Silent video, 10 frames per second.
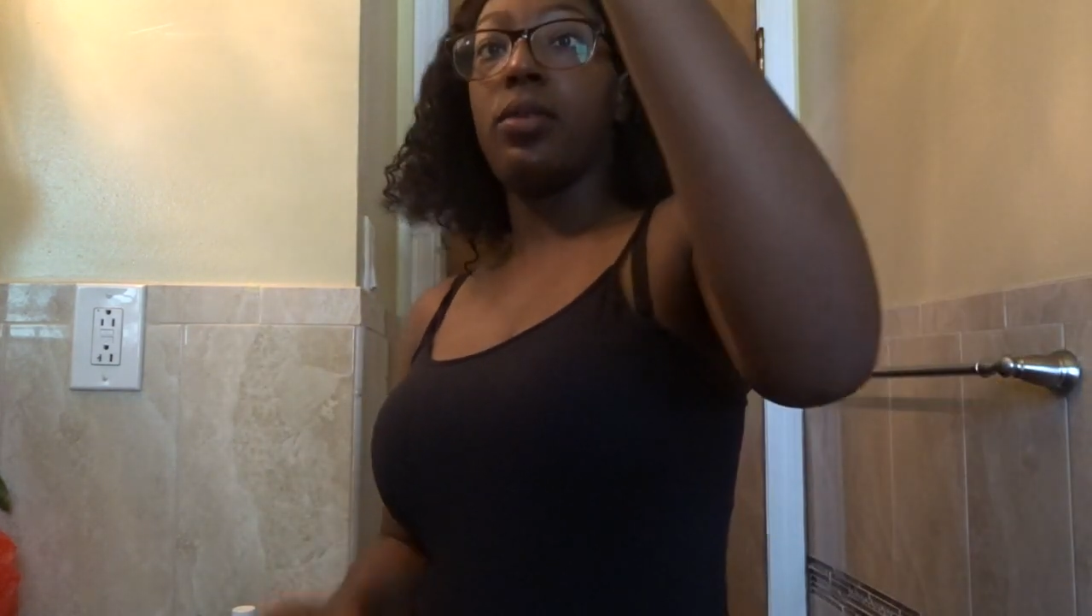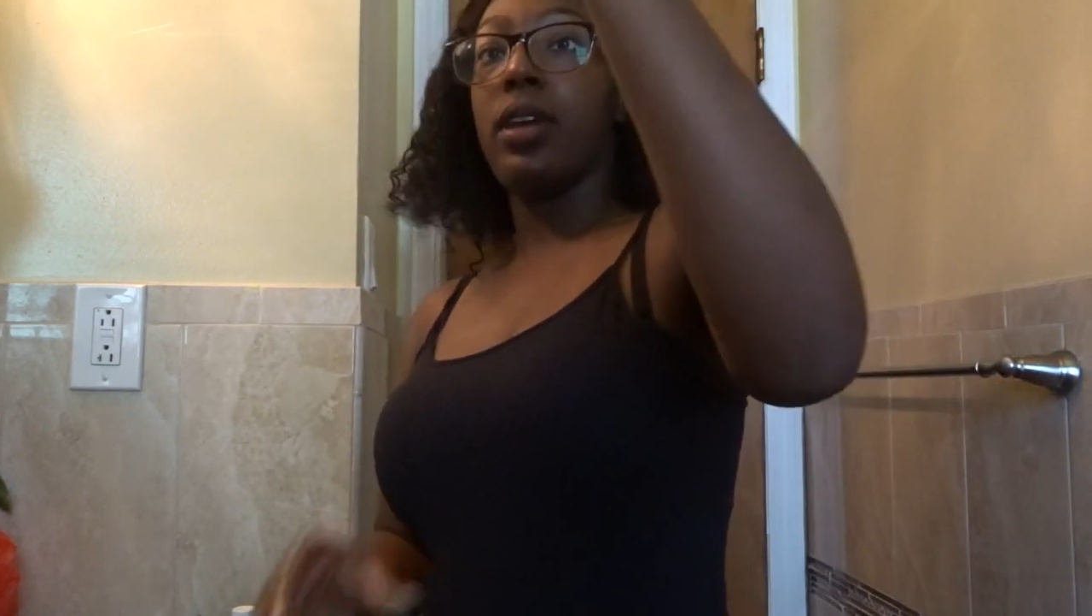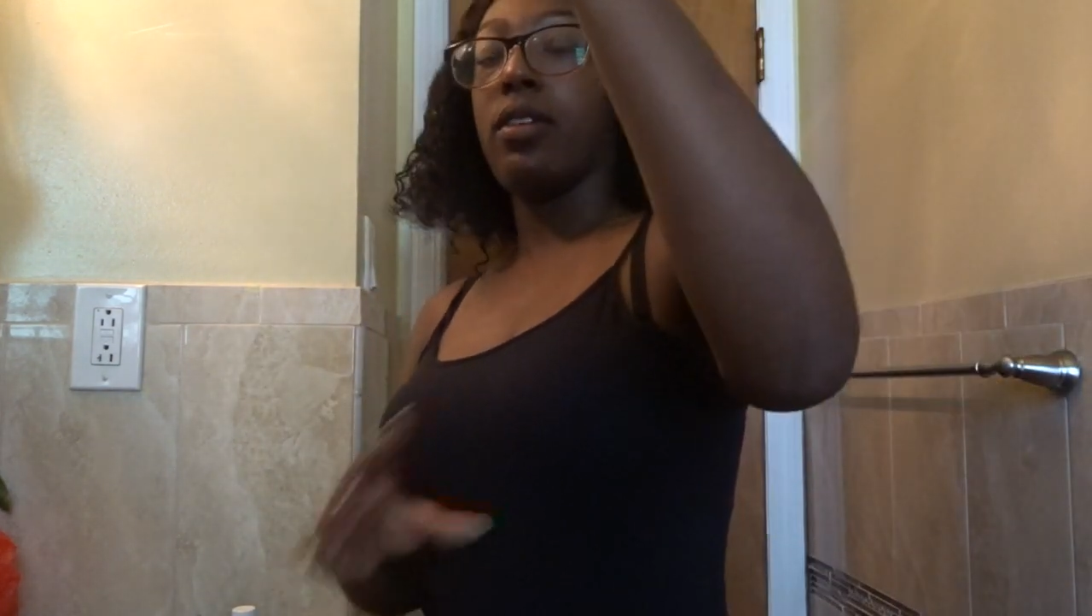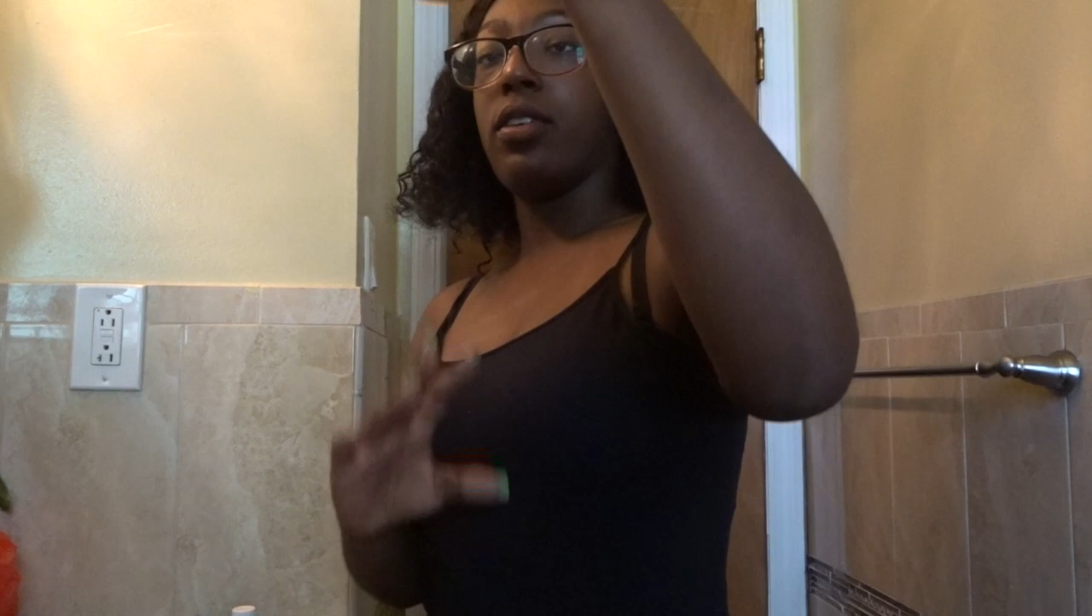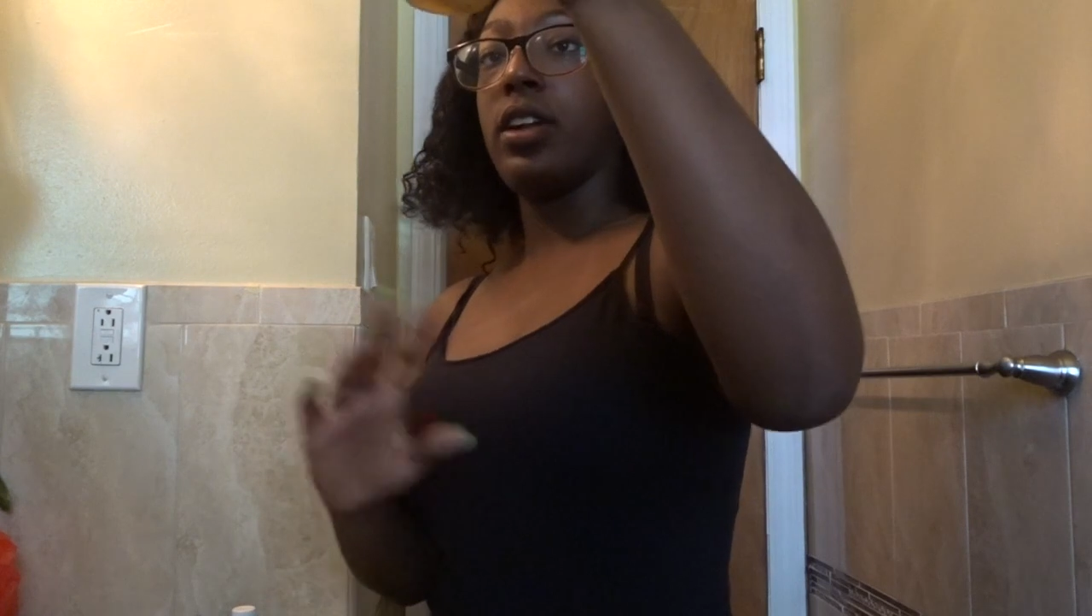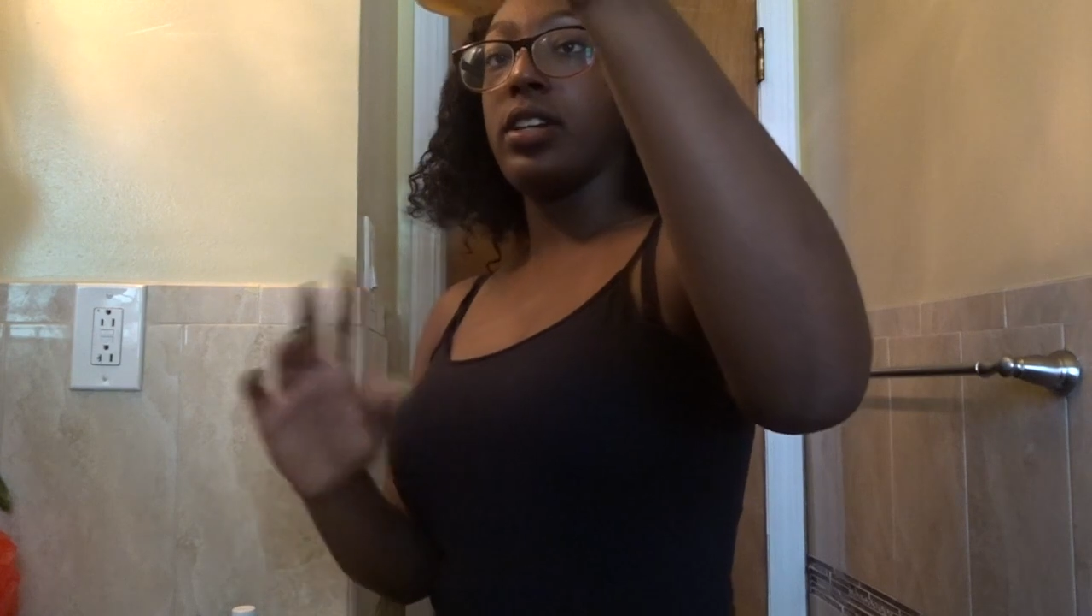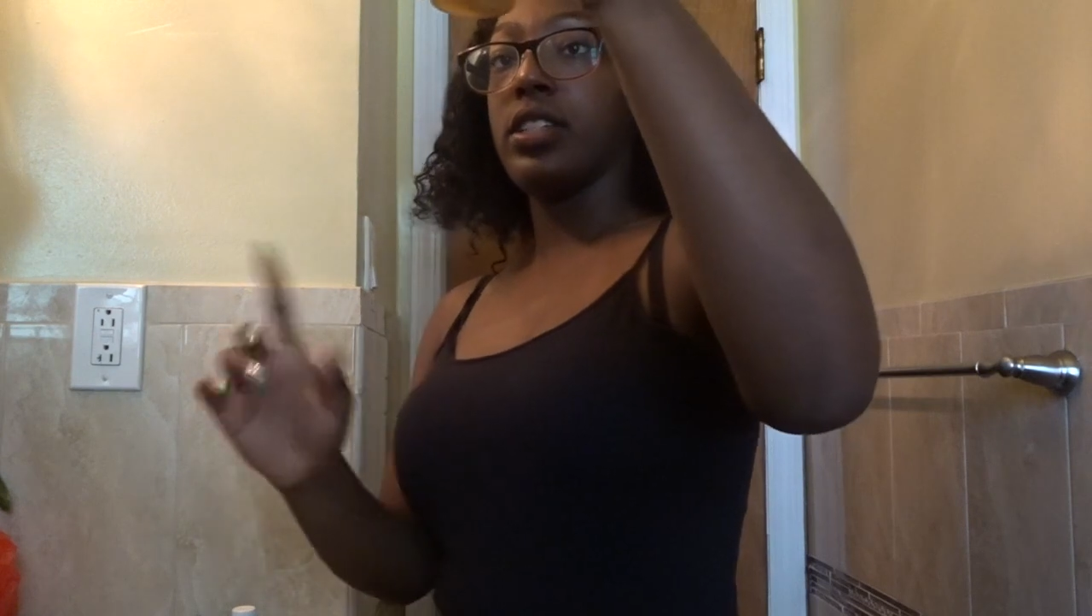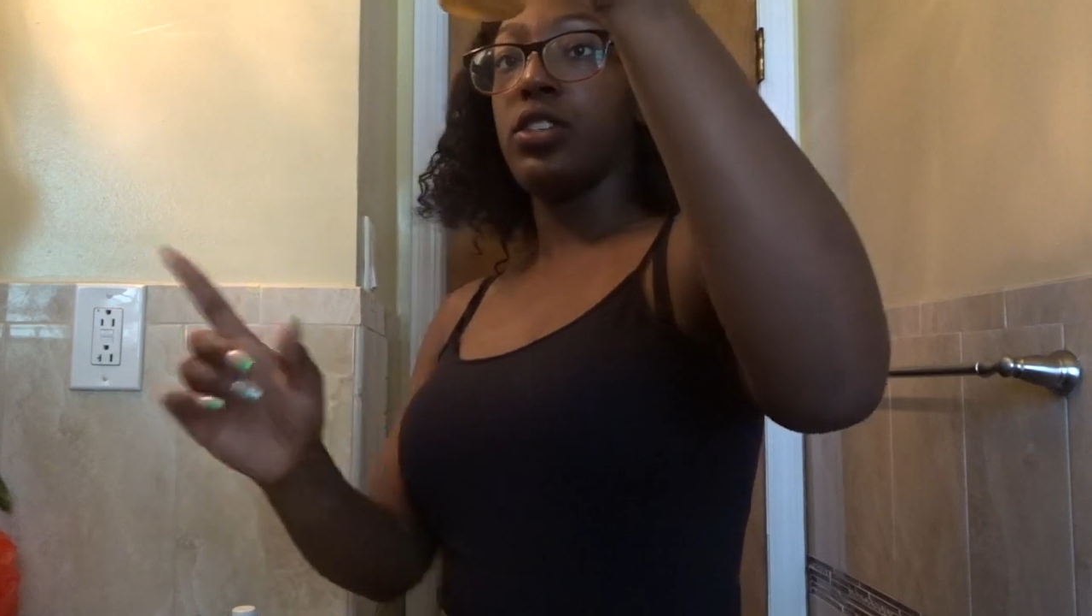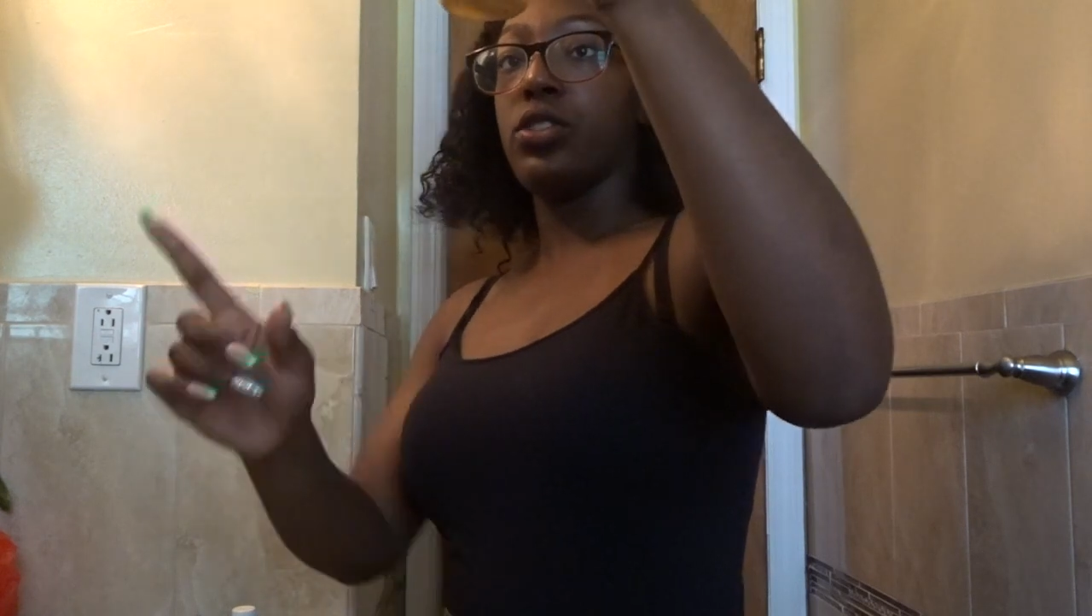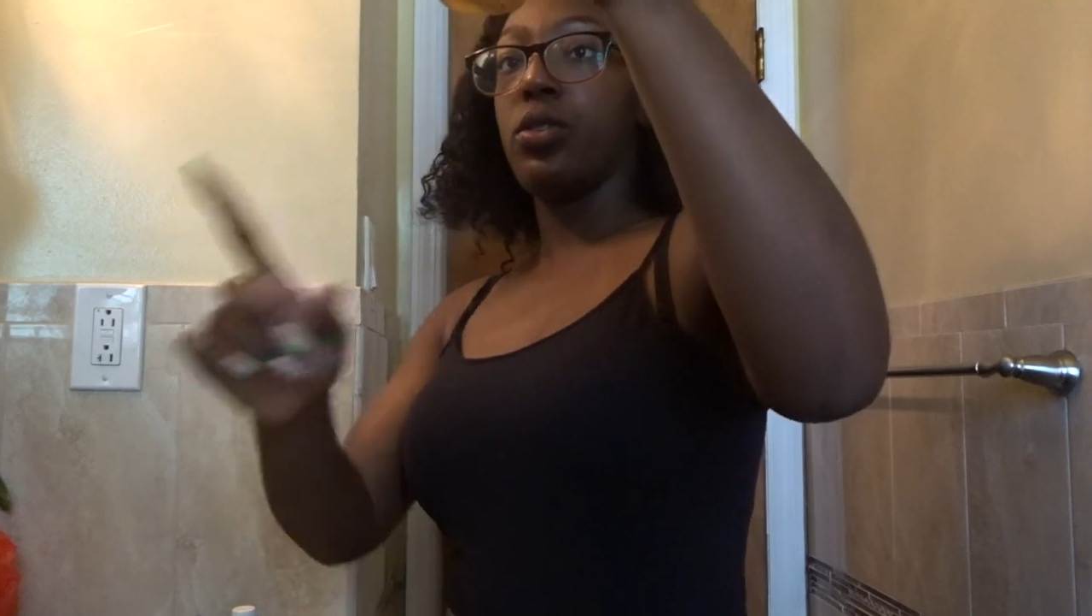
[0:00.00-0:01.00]
that we have all our
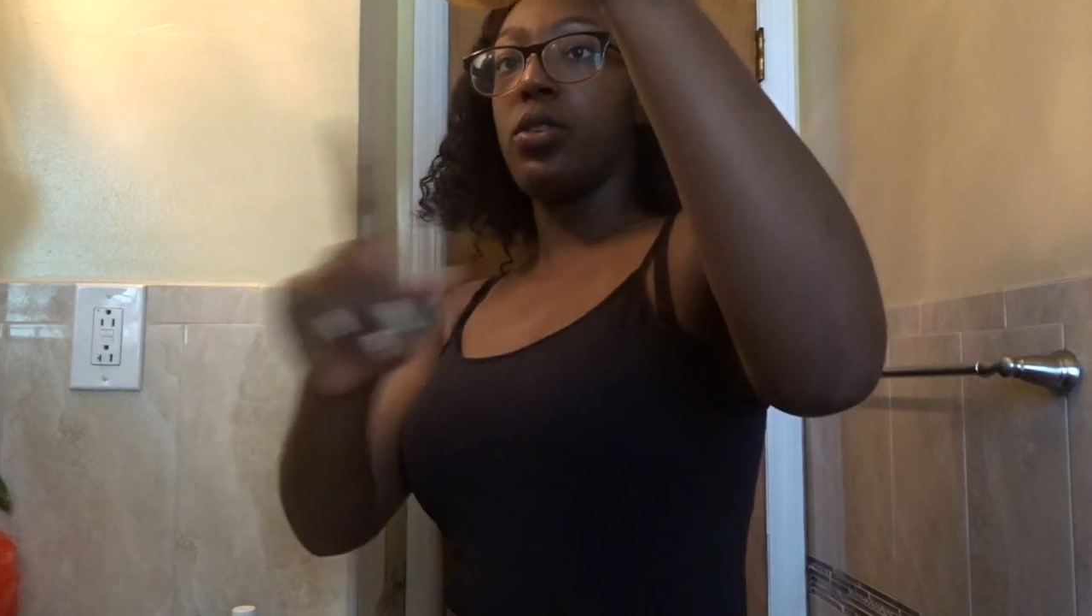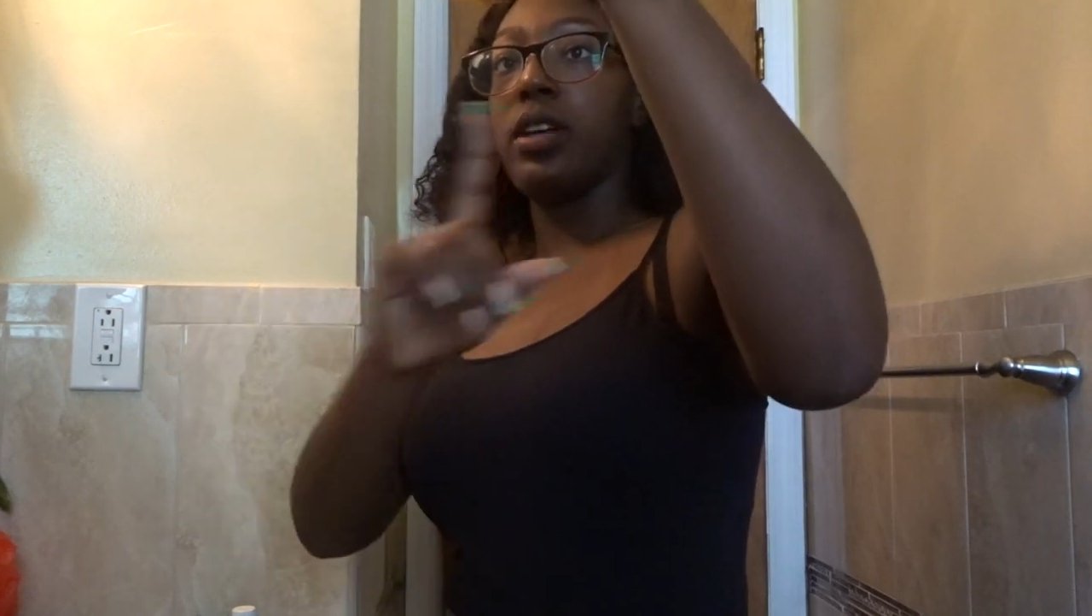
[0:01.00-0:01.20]
essential